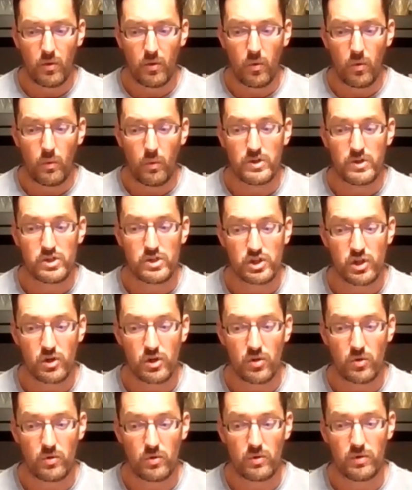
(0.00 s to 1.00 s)
we
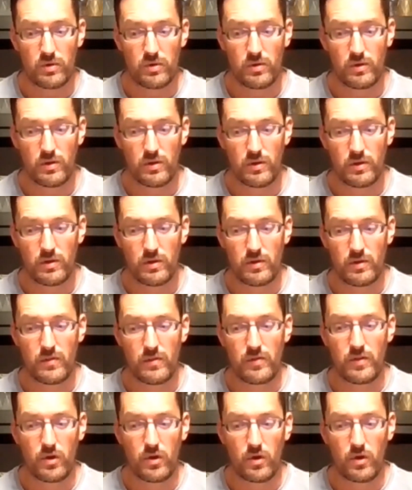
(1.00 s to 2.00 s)
show that
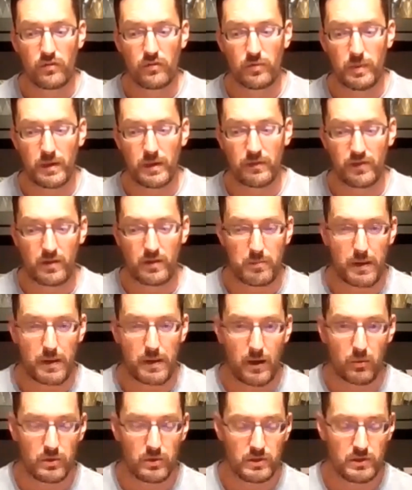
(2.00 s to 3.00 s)
the all-surpassing
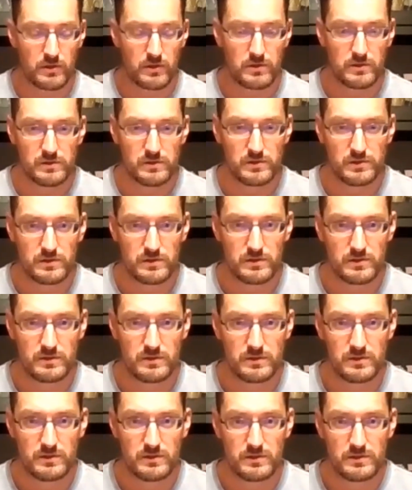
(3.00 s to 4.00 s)
power
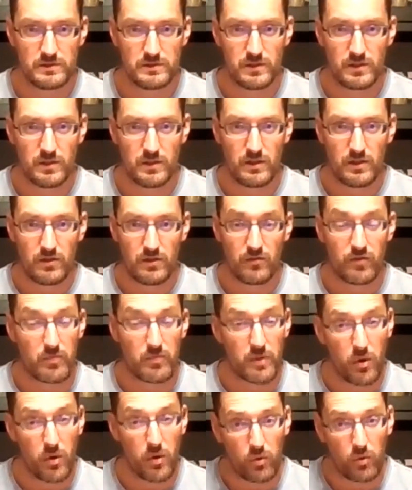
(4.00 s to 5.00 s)
from
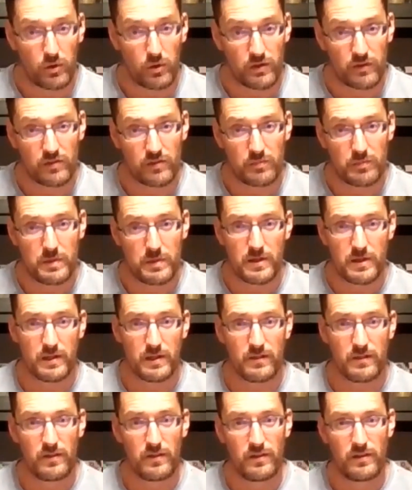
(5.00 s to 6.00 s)
the Holy
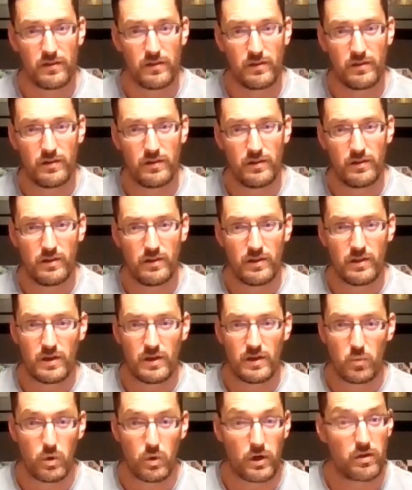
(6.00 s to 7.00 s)
Spirit
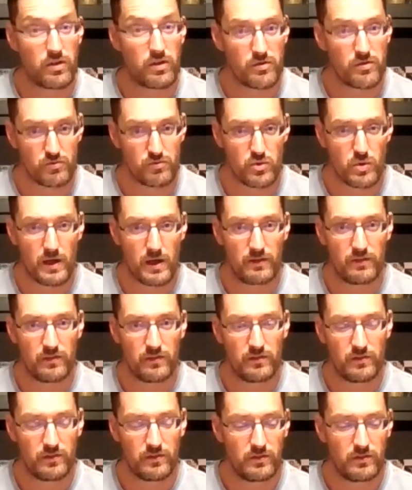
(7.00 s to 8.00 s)
can work through
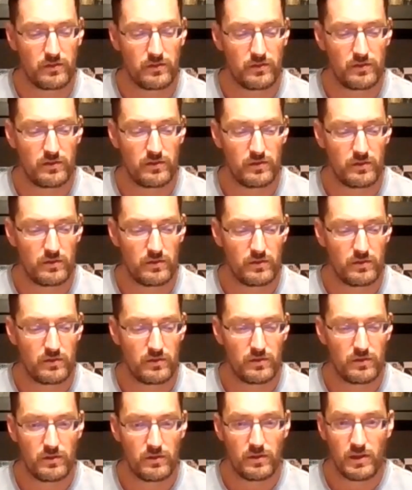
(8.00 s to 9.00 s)
us.
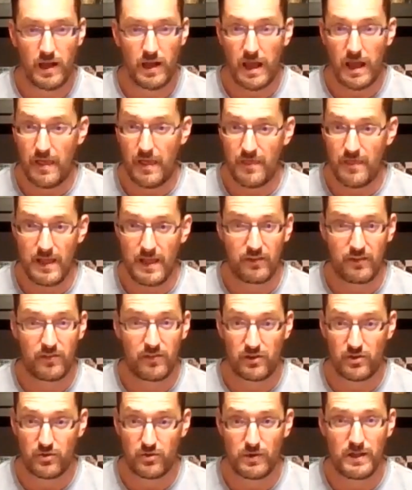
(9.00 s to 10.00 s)
And that's the
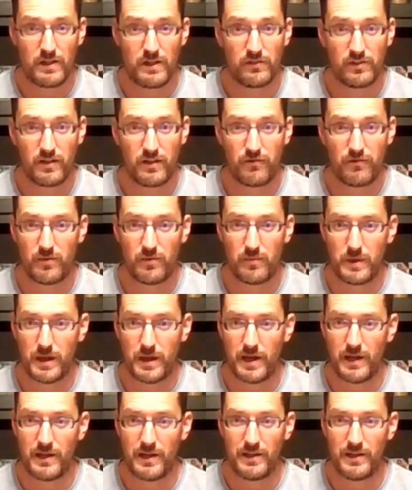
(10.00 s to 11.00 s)
greatest gift from
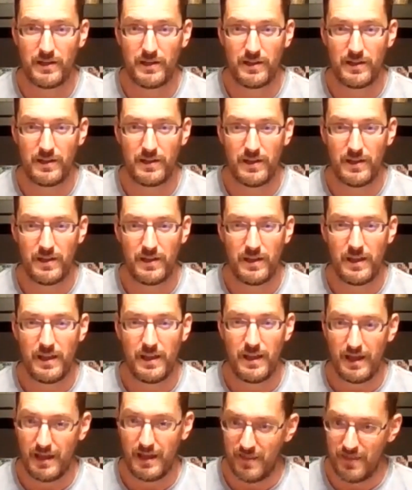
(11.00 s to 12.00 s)
God.
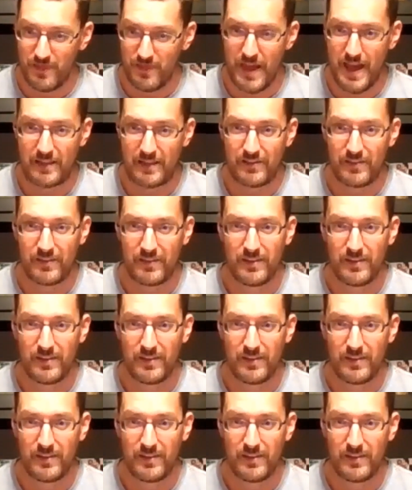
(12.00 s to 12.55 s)
And that